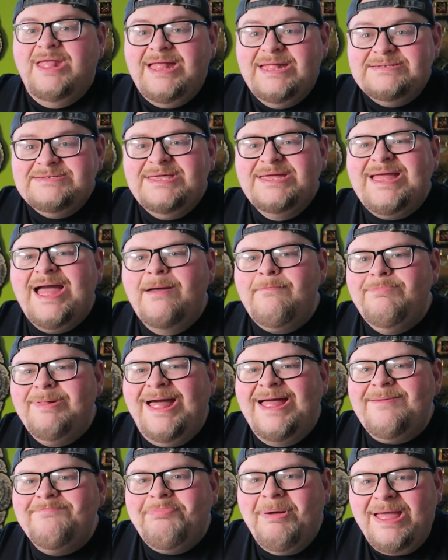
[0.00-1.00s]
and they got
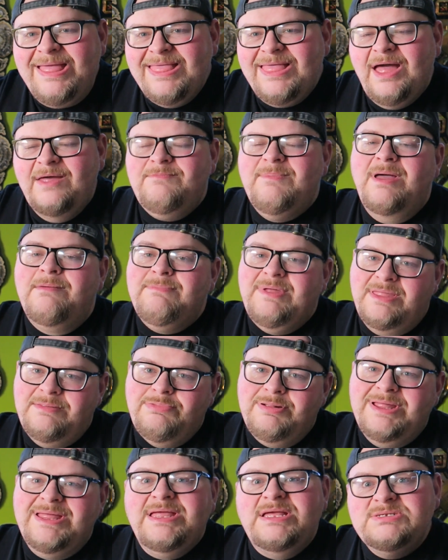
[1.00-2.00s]
black paint on my main
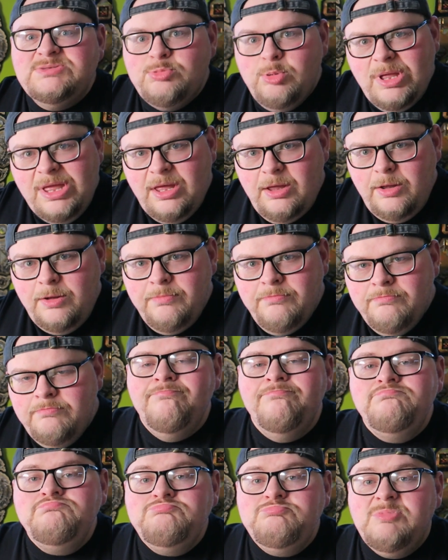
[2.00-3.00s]
plate as well.
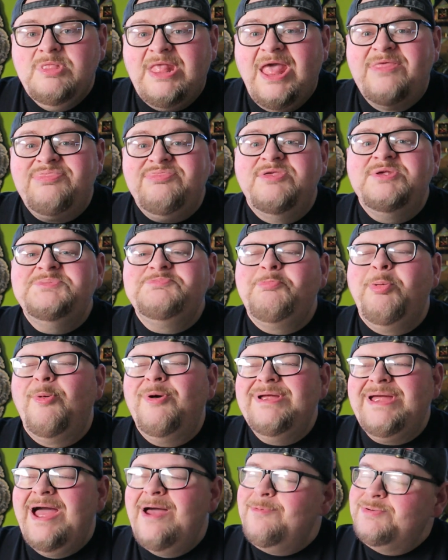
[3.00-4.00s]
At this
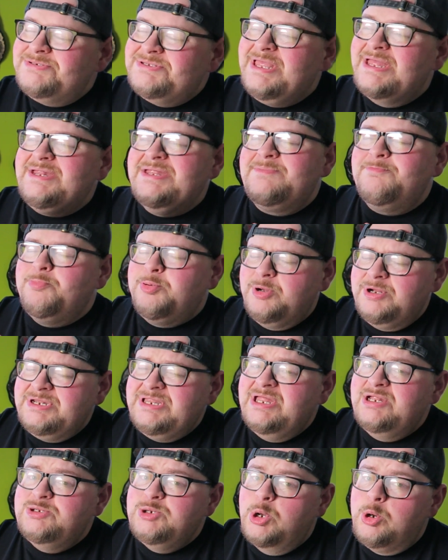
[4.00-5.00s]
point I was getting
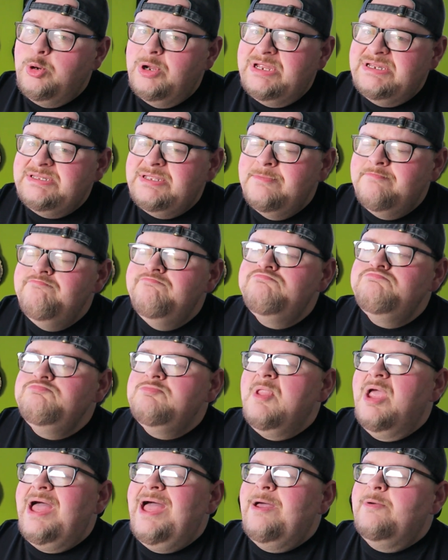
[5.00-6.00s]
pretty annoyed.
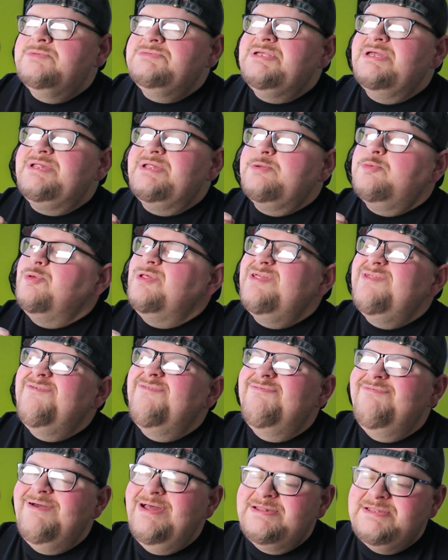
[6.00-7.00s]
I was getting really
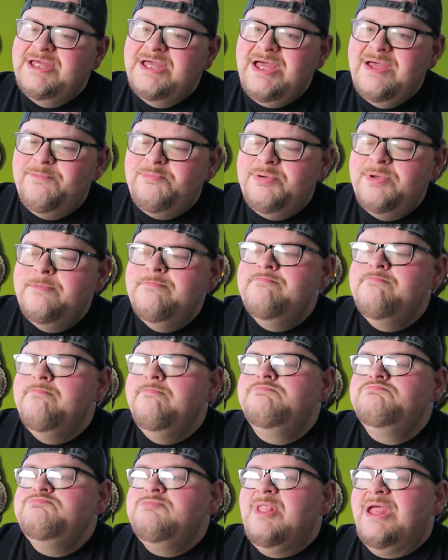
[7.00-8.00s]
fed up
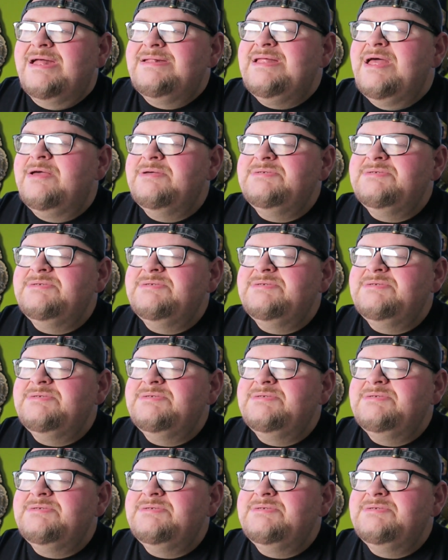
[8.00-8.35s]
and